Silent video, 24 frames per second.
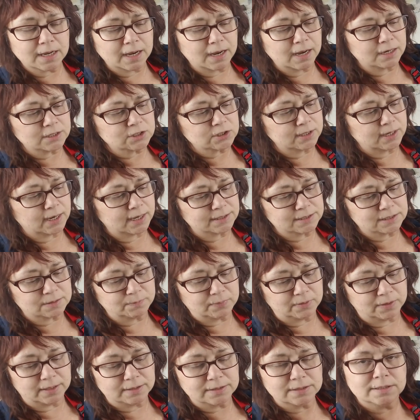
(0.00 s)
I actually had some
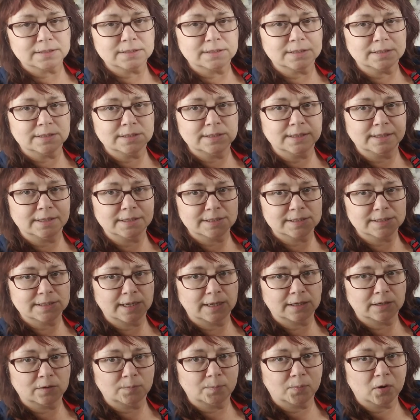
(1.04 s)
places that didn't get
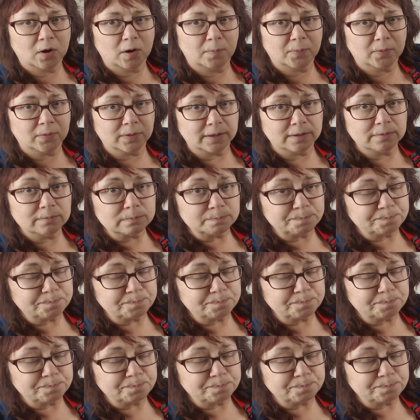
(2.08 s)
sanded properly,